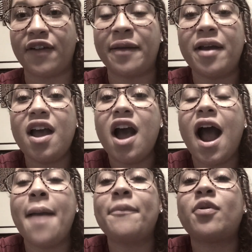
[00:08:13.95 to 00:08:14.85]

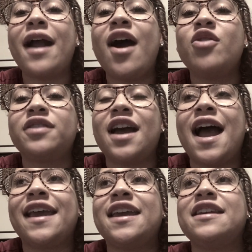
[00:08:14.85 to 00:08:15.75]
I'm proud that
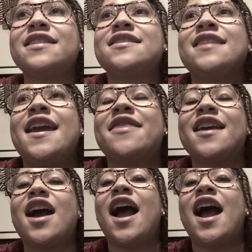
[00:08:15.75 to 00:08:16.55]
I can say that